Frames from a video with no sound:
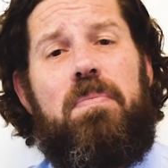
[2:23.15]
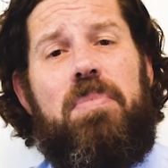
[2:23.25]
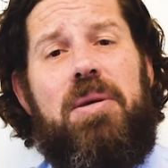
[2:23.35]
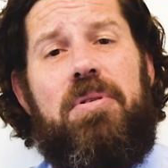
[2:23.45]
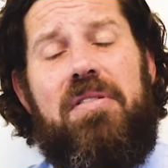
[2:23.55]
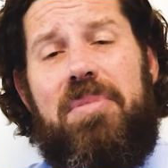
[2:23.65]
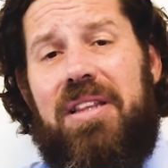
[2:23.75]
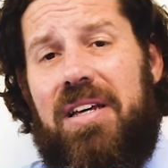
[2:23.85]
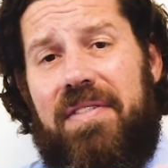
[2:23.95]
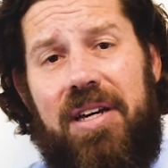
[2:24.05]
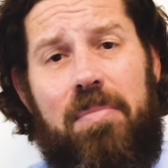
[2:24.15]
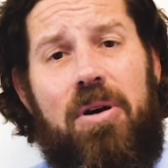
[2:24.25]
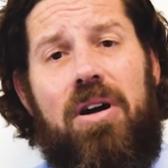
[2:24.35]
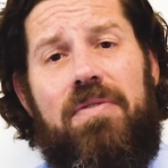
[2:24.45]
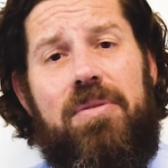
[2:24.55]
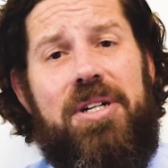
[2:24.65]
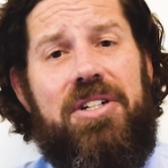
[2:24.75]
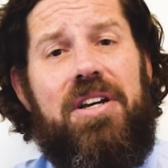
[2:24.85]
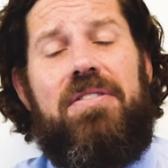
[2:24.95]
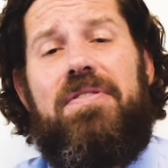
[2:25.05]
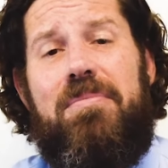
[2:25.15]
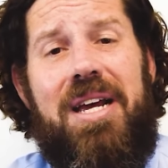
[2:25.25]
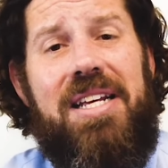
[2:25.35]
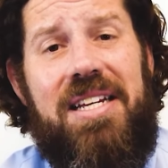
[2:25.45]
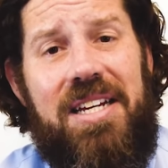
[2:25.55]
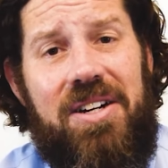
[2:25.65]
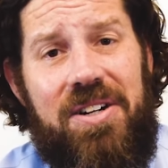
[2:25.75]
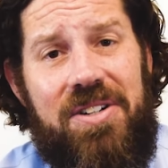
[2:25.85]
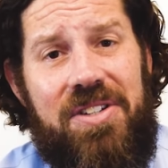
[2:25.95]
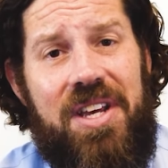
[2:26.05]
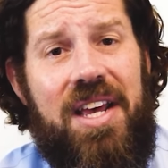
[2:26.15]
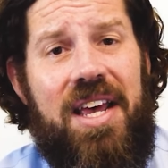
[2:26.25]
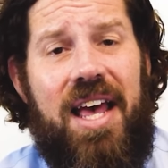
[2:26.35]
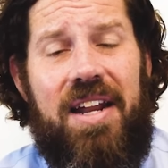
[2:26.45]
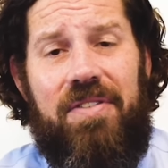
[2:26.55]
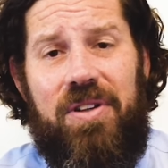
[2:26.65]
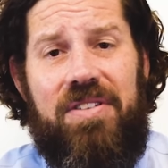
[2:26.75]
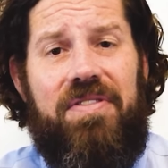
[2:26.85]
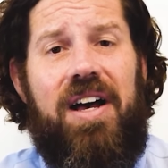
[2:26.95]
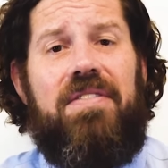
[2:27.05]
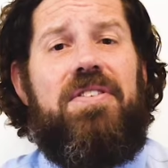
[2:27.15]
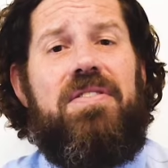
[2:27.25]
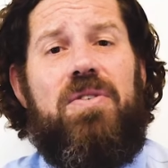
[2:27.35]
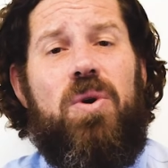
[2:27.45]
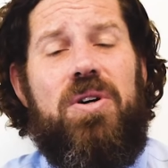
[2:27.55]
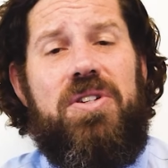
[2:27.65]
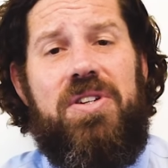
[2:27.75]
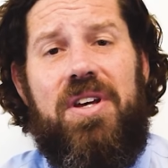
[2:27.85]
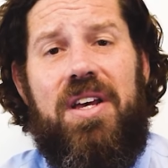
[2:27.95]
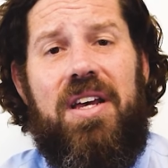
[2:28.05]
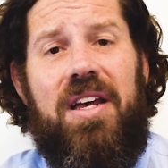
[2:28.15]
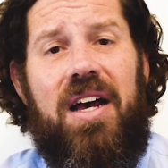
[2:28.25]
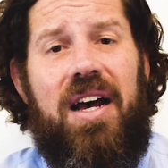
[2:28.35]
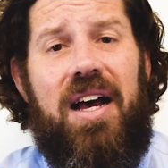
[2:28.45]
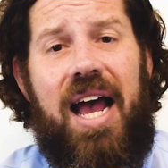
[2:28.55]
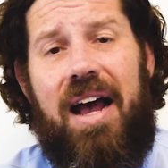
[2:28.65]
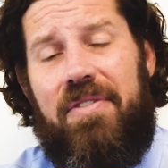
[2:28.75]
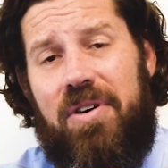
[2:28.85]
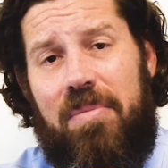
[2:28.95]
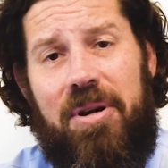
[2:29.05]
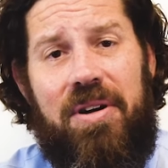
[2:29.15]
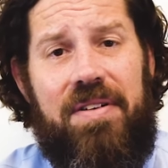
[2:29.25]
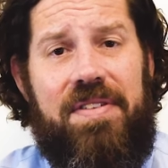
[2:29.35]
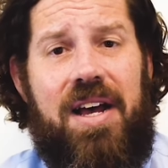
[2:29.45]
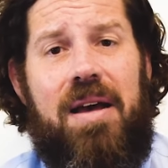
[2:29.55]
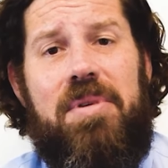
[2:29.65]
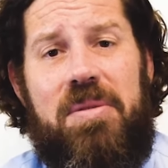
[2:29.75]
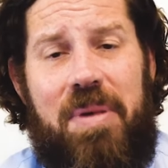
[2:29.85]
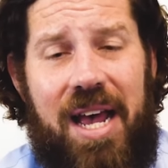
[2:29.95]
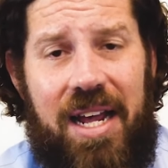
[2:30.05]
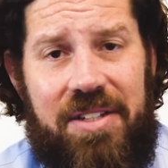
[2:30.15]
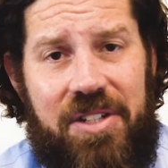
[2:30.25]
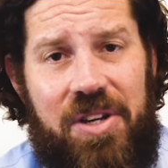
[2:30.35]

people have been living apart from each other for many years and have only filed for divorce after a period of time has passed.